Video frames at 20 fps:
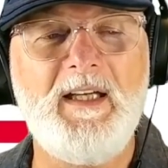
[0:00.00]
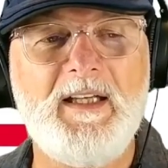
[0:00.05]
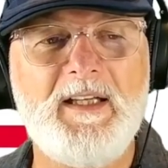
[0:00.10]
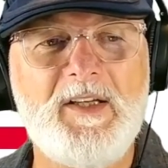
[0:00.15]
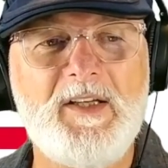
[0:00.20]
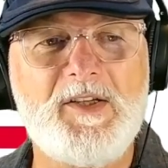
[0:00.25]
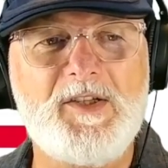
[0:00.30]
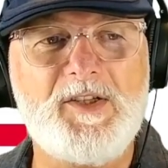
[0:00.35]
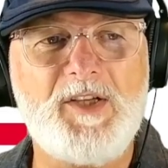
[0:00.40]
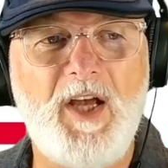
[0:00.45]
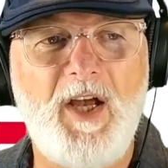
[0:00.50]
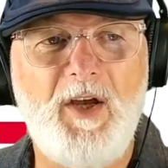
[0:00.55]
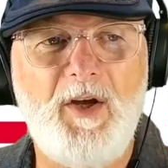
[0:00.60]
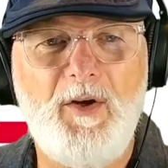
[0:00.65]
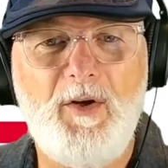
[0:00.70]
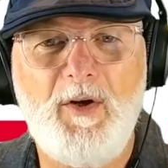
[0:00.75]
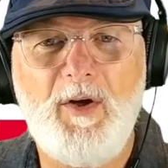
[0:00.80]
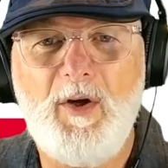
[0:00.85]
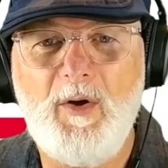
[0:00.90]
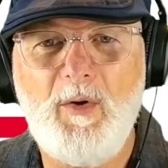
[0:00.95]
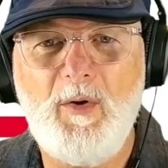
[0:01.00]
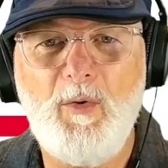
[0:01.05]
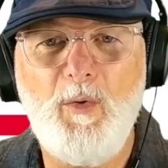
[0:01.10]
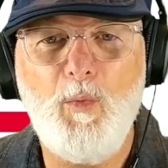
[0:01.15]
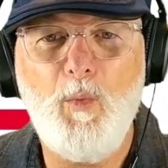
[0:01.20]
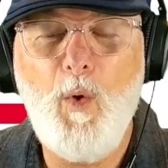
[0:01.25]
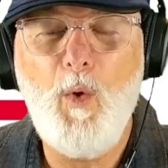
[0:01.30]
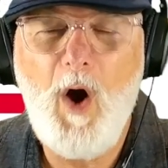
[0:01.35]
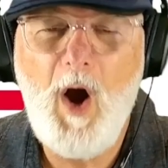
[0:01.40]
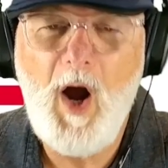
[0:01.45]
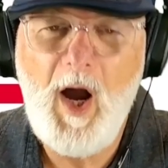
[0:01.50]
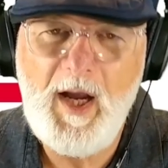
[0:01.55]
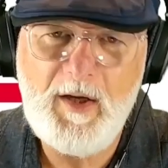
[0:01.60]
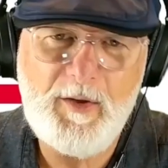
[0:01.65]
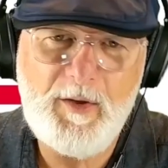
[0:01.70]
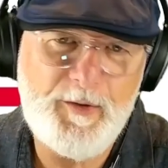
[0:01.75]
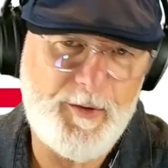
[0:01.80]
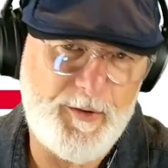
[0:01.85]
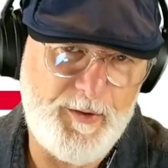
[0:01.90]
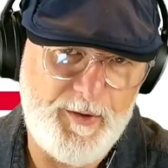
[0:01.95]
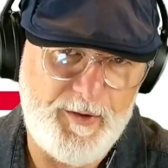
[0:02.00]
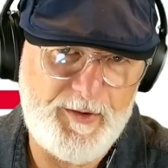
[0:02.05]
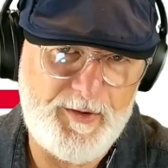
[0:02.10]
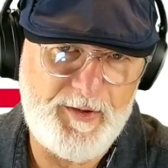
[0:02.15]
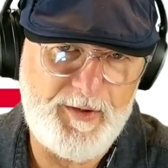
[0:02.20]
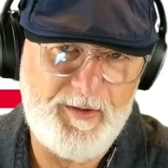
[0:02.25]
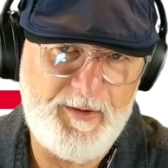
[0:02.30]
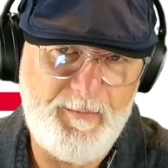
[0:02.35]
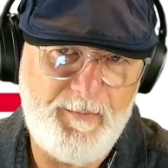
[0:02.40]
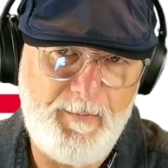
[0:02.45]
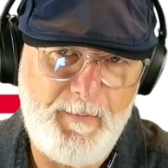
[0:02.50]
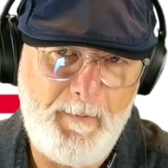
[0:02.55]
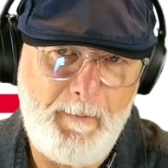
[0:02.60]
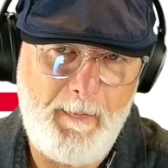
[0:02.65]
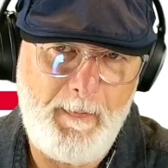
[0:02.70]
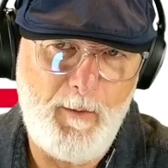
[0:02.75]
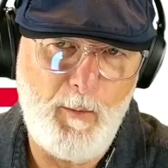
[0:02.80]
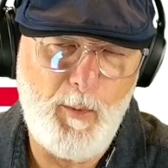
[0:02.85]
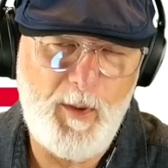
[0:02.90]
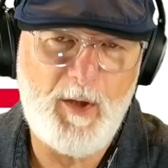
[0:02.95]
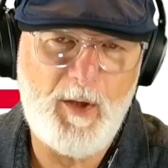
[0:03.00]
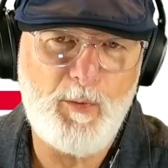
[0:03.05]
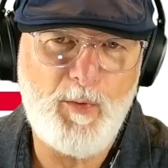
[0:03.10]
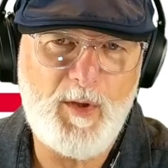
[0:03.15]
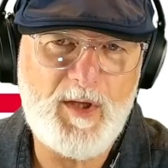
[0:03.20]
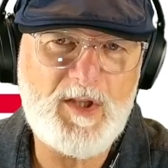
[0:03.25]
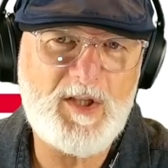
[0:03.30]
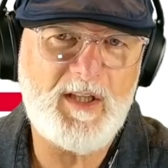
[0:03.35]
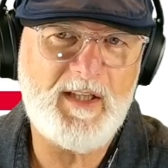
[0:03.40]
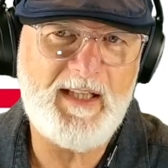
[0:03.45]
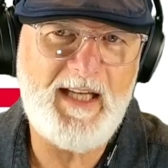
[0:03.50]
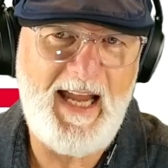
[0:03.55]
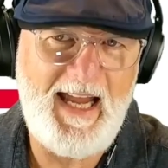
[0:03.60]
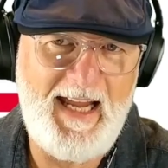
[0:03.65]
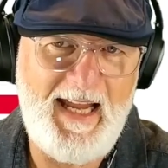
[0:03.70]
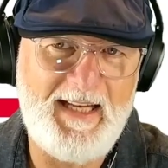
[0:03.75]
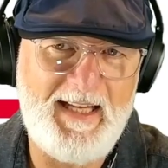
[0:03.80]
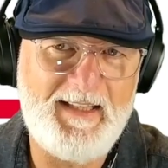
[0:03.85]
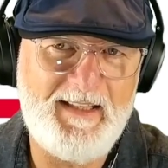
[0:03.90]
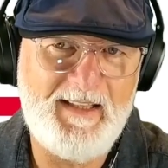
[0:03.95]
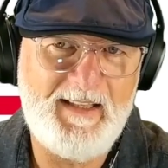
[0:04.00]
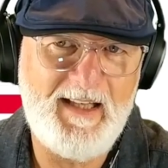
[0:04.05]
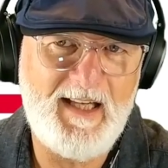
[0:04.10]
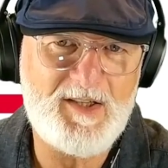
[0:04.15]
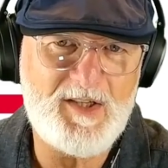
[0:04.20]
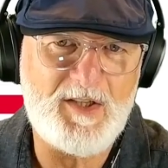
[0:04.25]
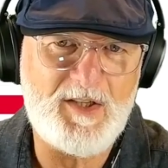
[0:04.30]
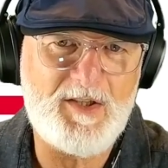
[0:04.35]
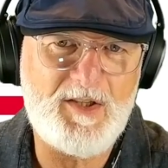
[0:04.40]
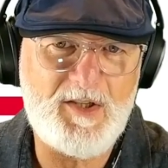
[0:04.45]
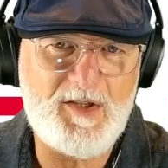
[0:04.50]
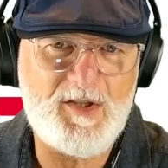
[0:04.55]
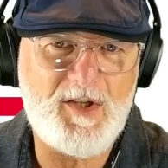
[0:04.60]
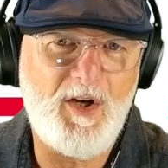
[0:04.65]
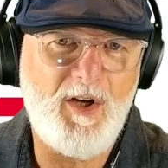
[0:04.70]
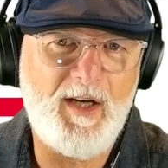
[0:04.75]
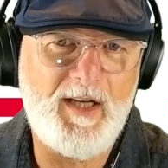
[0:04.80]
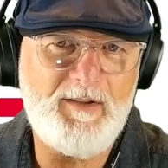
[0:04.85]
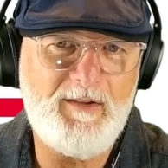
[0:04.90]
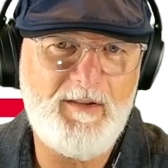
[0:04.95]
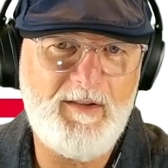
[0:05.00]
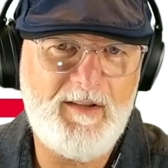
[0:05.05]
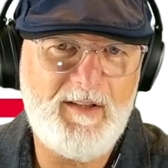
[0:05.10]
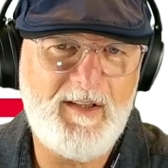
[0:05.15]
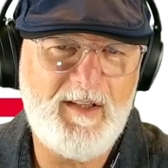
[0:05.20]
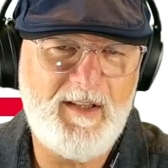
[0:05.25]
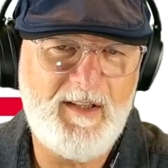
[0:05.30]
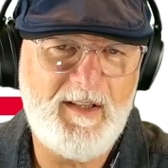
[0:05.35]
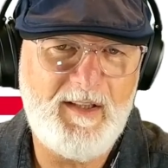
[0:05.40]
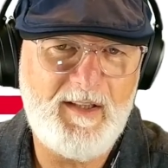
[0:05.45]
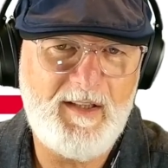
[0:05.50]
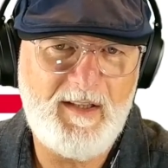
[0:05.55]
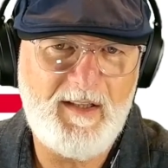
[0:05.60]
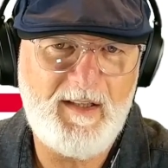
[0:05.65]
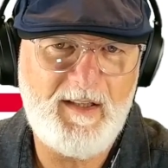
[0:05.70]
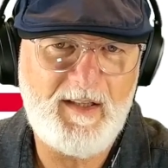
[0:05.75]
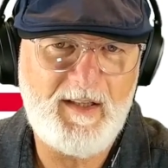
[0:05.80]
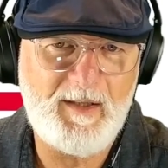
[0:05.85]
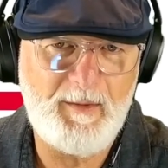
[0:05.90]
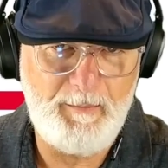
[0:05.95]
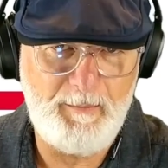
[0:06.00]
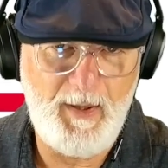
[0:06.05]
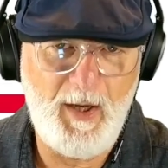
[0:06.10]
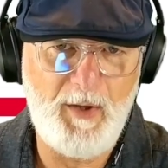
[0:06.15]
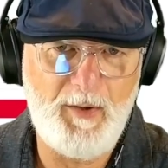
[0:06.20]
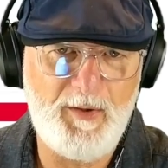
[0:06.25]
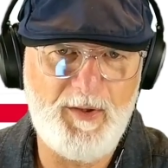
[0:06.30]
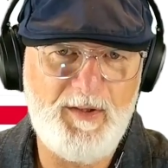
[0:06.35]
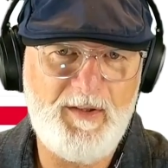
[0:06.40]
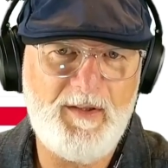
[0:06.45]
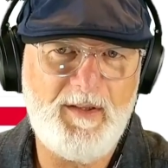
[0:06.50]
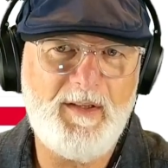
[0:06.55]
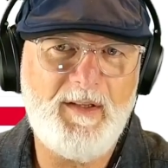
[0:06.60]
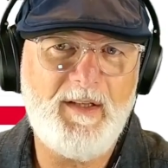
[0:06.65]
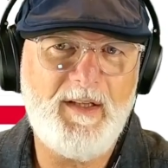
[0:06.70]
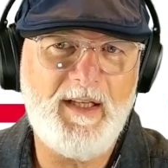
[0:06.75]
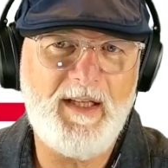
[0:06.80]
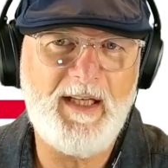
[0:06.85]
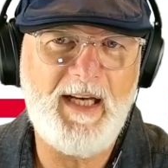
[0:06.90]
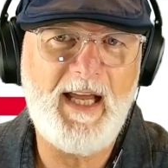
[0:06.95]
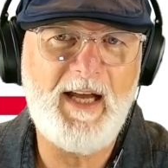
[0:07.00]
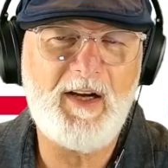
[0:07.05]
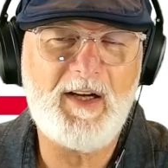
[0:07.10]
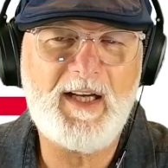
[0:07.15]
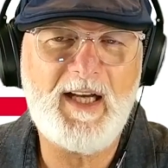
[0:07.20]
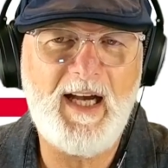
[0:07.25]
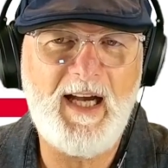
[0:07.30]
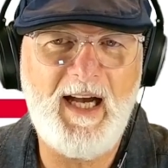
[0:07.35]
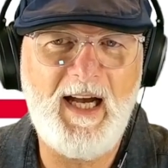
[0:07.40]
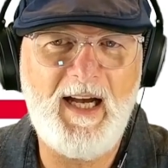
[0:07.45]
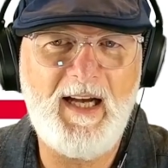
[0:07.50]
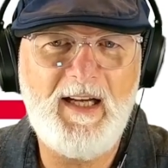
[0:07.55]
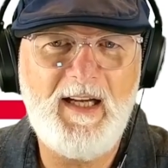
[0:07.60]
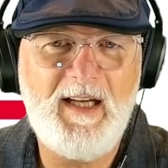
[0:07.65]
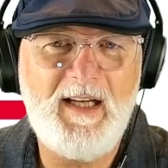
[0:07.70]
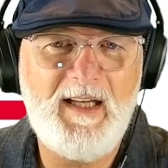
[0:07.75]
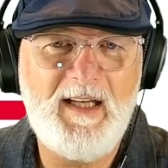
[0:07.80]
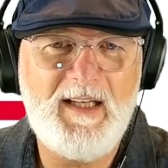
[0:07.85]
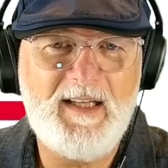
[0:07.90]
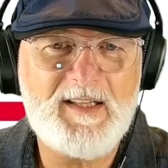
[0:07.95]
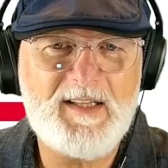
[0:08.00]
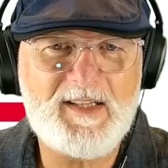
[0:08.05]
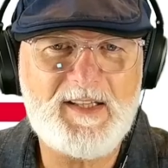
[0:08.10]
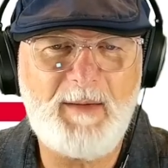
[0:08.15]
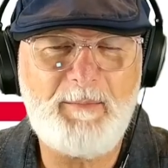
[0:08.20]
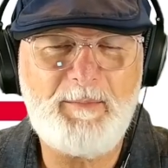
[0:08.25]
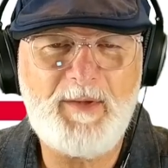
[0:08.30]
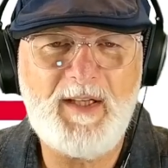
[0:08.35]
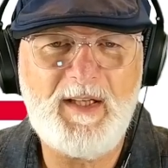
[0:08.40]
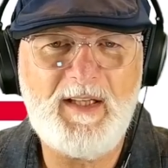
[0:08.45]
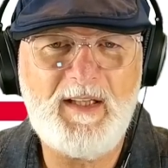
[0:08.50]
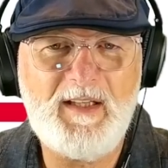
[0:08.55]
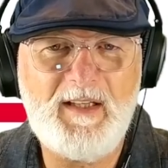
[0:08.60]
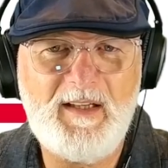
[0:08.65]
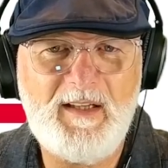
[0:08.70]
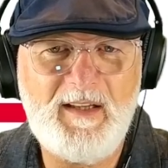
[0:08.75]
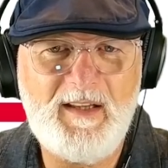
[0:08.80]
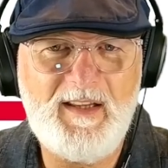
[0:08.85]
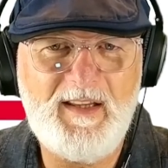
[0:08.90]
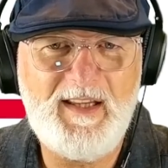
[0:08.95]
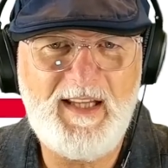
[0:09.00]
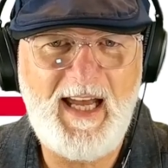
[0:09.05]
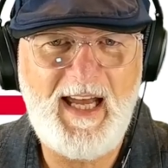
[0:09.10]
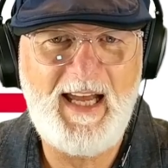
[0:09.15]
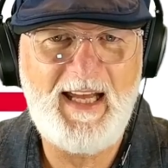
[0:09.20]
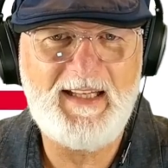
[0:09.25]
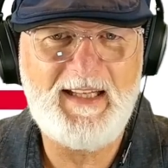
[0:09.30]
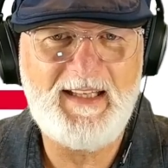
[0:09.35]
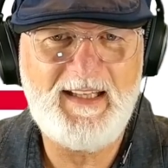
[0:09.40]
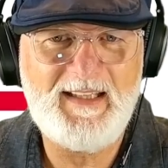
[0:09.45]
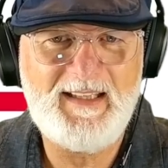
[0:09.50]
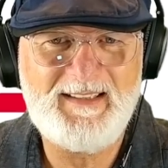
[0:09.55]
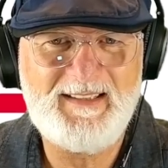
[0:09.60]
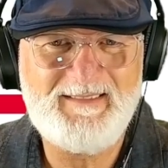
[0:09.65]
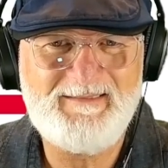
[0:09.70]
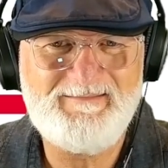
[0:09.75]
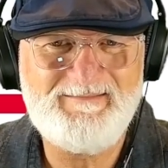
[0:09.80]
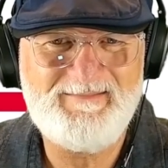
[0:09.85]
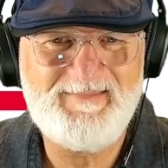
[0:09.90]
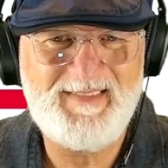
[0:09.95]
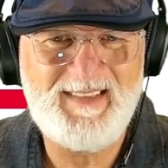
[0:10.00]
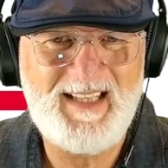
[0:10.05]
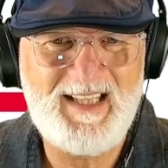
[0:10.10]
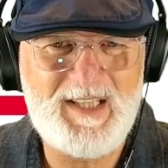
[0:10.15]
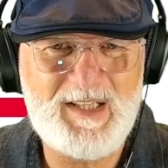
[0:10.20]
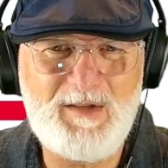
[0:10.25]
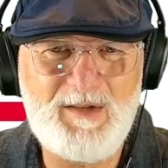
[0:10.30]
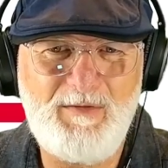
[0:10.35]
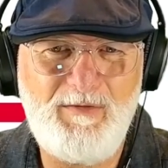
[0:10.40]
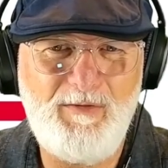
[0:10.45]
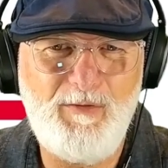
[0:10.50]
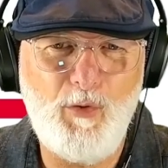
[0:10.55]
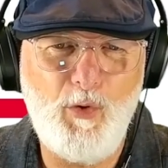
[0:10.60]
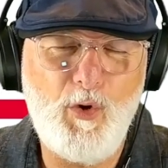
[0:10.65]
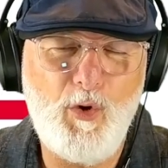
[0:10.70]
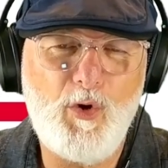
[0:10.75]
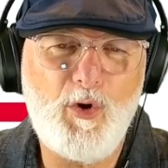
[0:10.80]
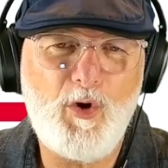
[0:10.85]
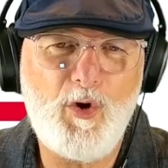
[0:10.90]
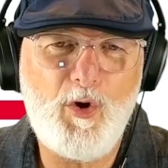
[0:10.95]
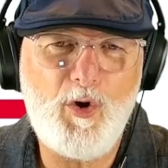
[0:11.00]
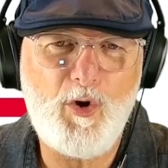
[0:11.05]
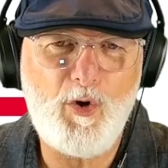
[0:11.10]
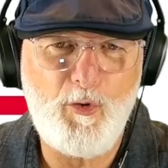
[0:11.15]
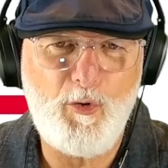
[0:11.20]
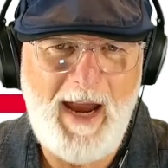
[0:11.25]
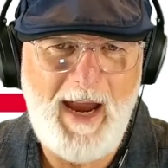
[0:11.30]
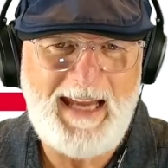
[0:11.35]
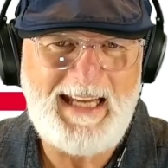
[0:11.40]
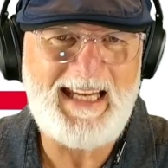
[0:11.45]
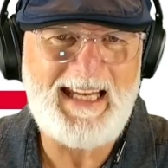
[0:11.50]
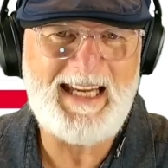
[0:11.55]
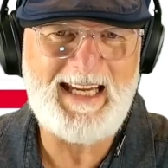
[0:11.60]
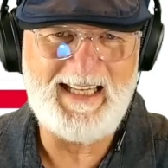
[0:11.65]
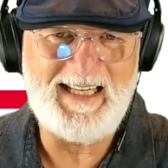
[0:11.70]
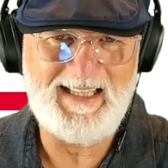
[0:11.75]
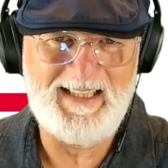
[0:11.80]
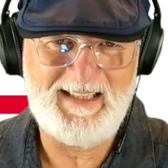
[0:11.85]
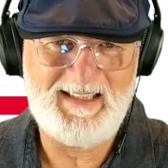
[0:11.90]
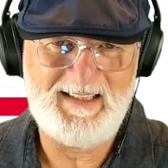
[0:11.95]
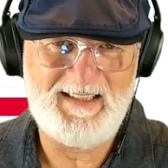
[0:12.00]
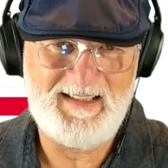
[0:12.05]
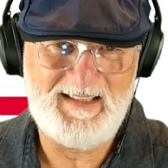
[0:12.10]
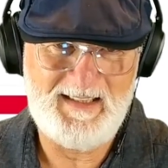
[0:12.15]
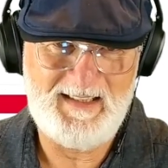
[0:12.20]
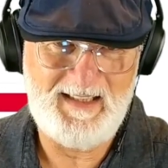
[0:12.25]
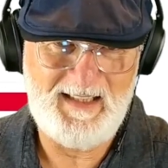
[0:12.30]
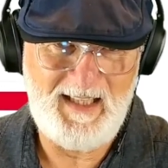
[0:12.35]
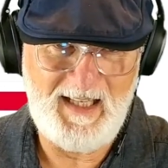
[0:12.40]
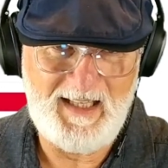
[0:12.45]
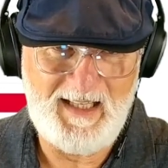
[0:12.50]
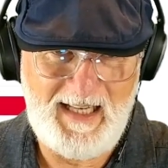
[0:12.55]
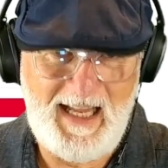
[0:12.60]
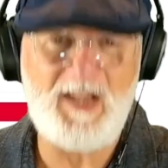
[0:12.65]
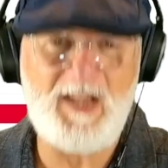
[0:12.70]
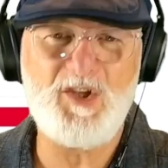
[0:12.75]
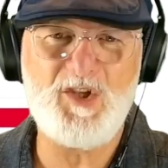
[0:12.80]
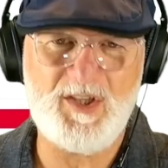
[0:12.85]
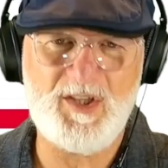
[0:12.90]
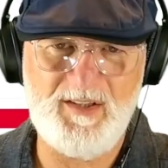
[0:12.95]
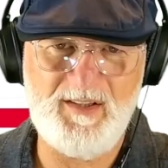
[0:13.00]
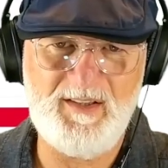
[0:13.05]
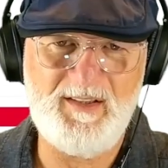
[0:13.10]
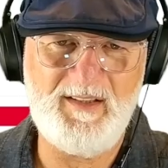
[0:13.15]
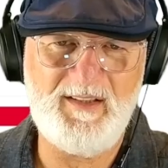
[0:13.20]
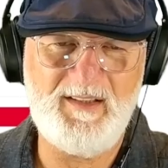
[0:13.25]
So why on earth we originally had as a design component in our car something that is for cranking an engine